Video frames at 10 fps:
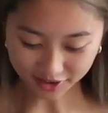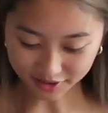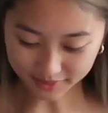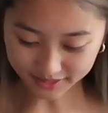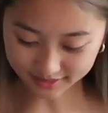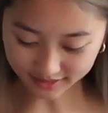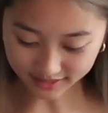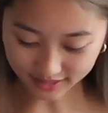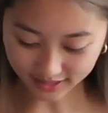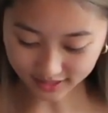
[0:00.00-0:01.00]
Oh my
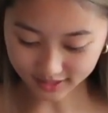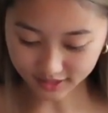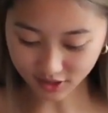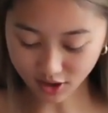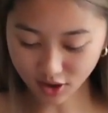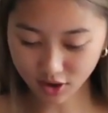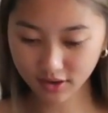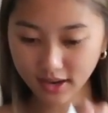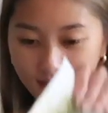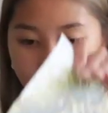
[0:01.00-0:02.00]
god, I didn't know
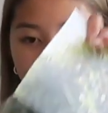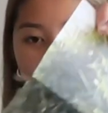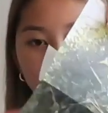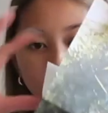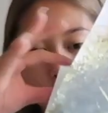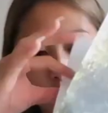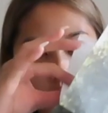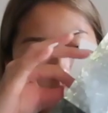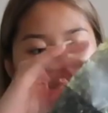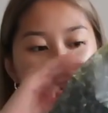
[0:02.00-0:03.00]
that it had a
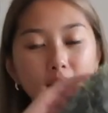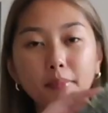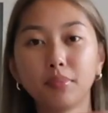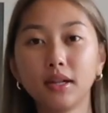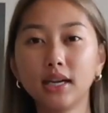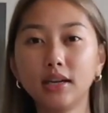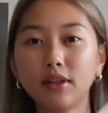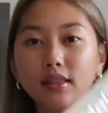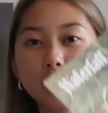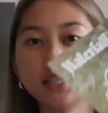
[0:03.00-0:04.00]
poster. And I believe
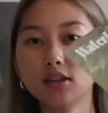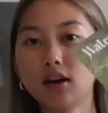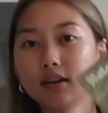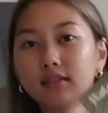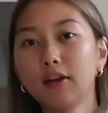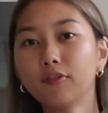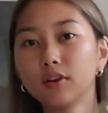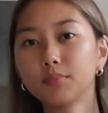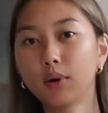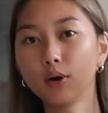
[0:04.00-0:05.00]
that these are
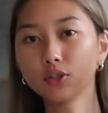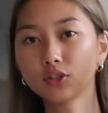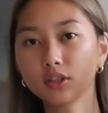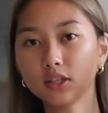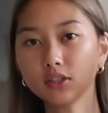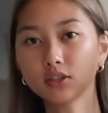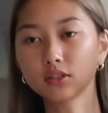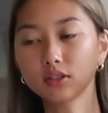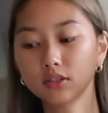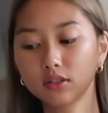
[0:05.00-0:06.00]
different
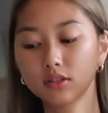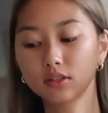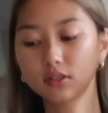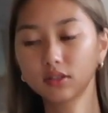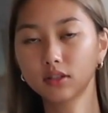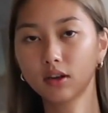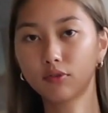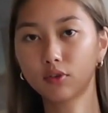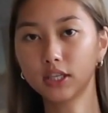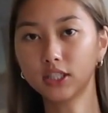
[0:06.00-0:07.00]
posters
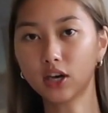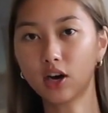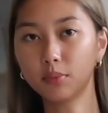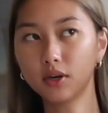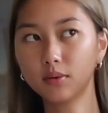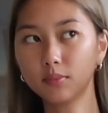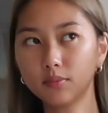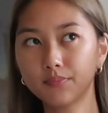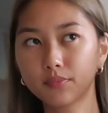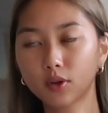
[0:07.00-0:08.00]
for each album.
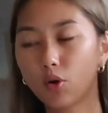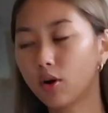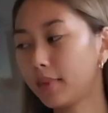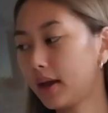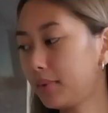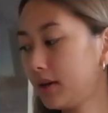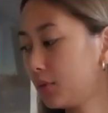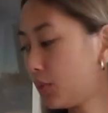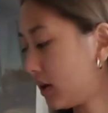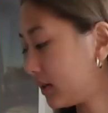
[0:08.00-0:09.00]
Or maybe
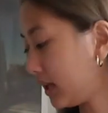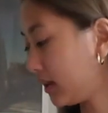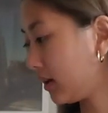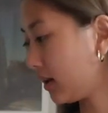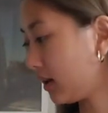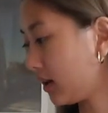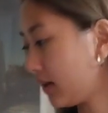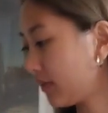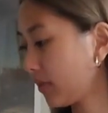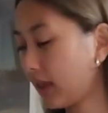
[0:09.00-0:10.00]
the one in
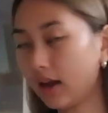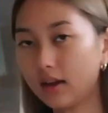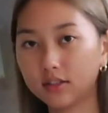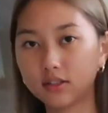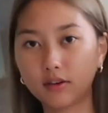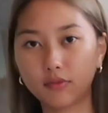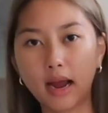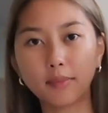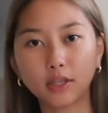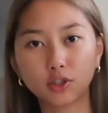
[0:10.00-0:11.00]
the thing is different.
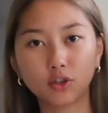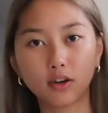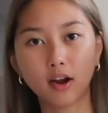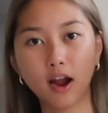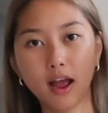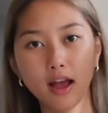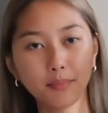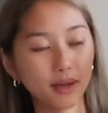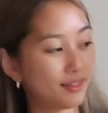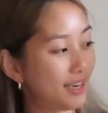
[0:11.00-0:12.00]
I'm not sure.
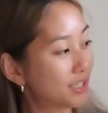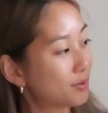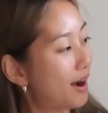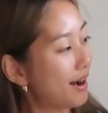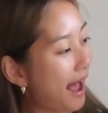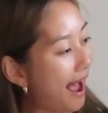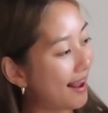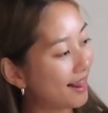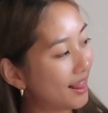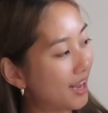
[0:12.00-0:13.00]
But this one
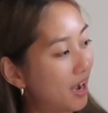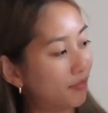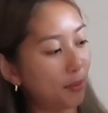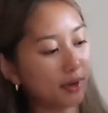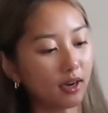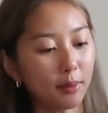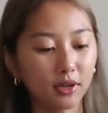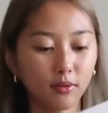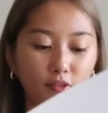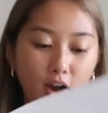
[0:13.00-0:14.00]
I love. Oh my god, I'm
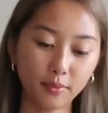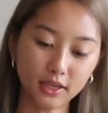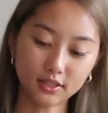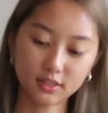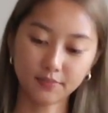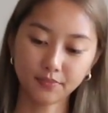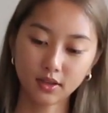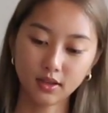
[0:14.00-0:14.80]
gonna frame this.